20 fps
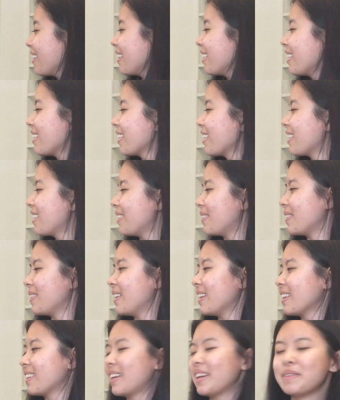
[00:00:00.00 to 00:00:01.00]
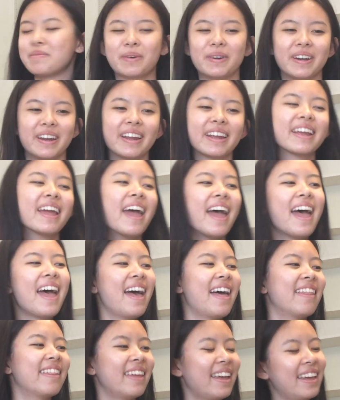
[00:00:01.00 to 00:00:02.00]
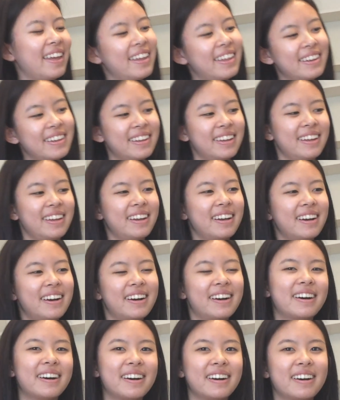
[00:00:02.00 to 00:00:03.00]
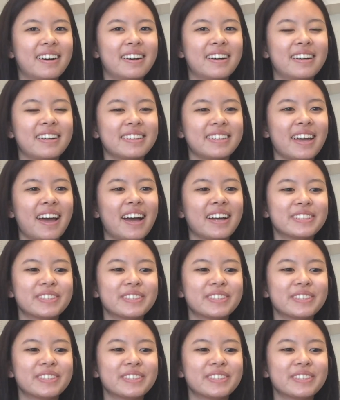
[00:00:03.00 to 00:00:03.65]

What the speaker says: I think, or like late morning. And then yeah,